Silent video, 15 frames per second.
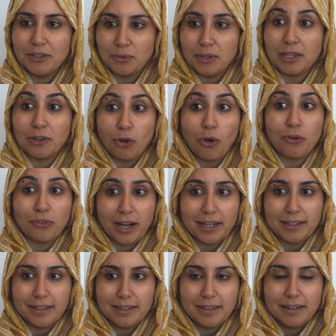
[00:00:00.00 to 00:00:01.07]
in the long run,
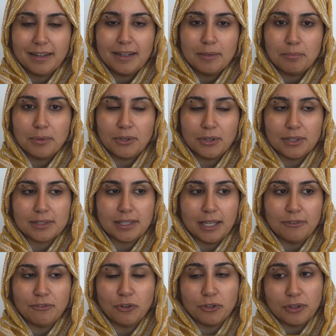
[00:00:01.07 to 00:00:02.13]
because
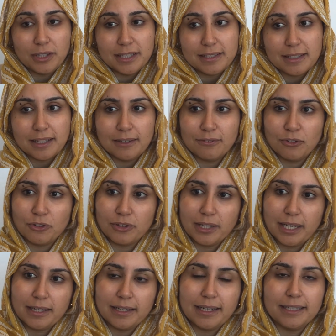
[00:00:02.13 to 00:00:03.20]
I've learned this and I've learned
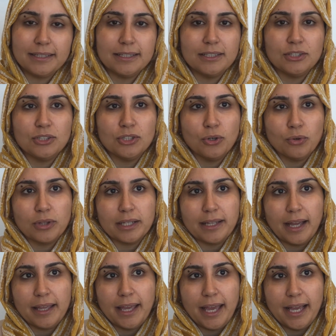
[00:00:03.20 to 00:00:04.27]
that, and I didn't know that
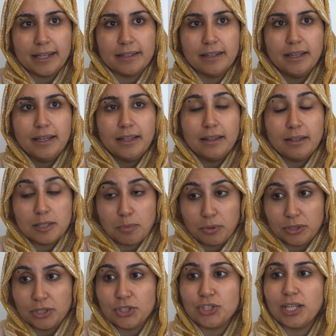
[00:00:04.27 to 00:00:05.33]
I had this
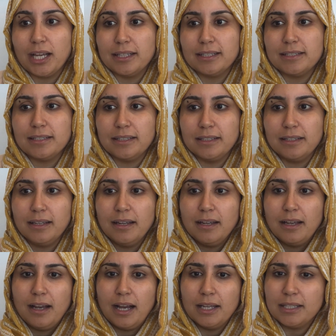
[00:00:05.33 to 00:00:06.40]
potentiality.
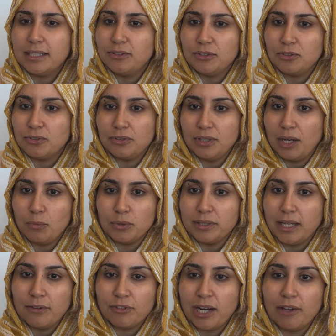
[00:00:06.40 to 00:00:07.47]
I would
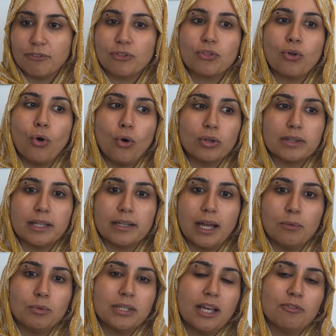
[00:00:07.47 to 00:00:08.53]
never have thought that I
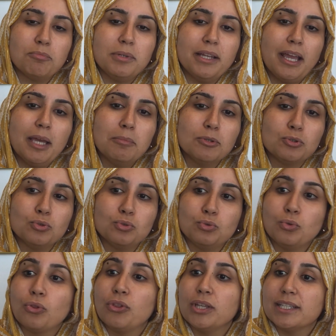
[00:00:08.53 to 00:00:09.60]
would have been able to do
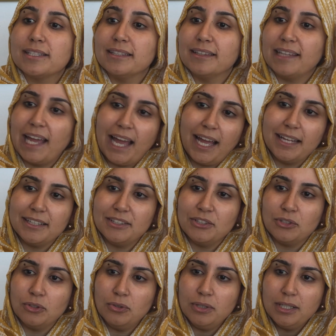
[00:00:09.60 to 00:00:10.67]
this and that,
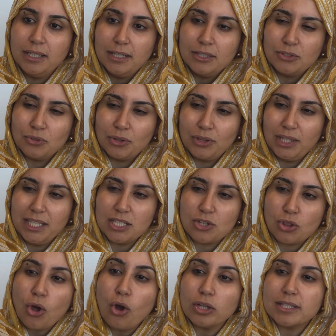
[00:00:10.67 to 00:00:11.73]
So these
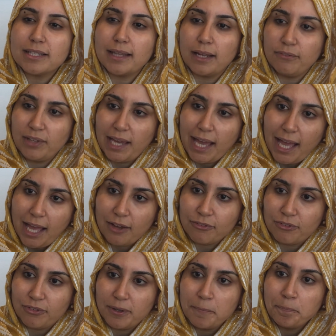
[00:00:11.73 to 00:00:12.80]
thoughts that we
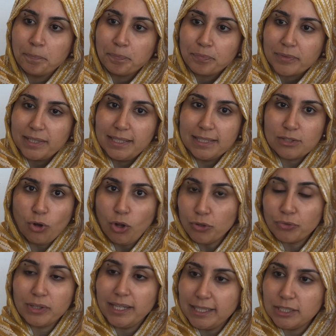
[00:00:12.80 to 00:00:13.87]
have is all
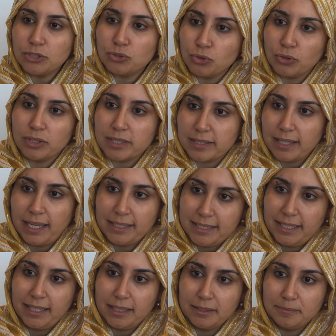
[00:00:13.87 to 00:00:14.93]
related to this
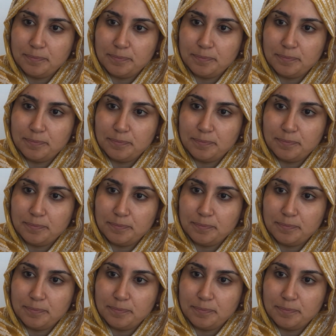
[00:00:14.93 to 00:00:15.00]
idea